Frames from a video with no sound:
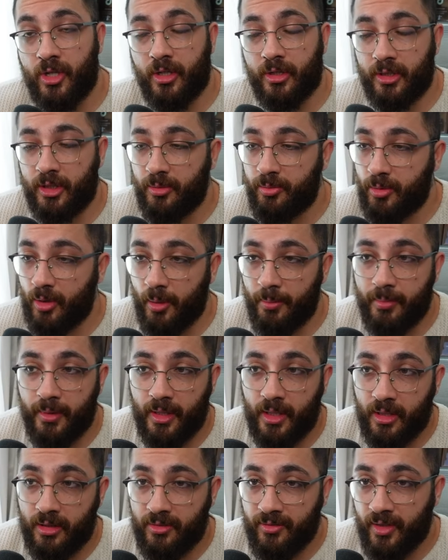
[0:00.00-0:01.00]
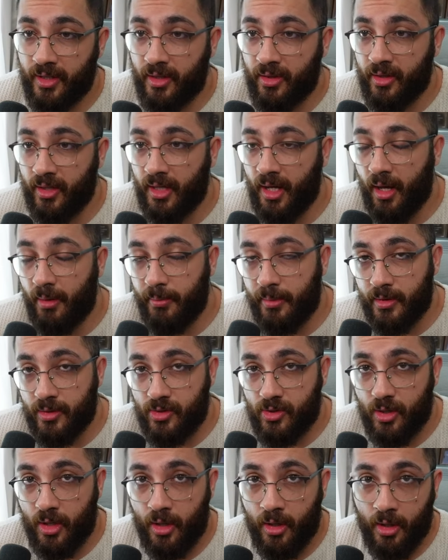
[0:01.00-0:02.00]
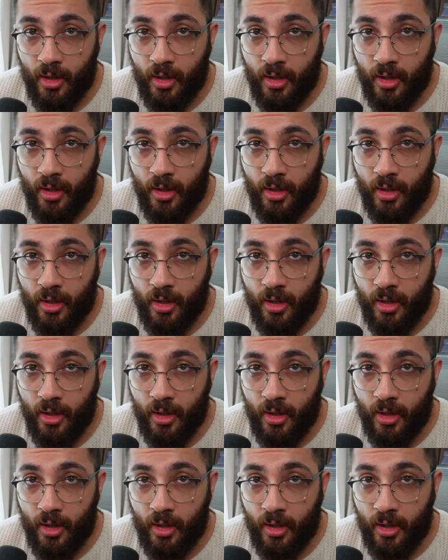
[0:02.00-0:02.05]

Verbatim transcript: I'll keep you updated if anything happens.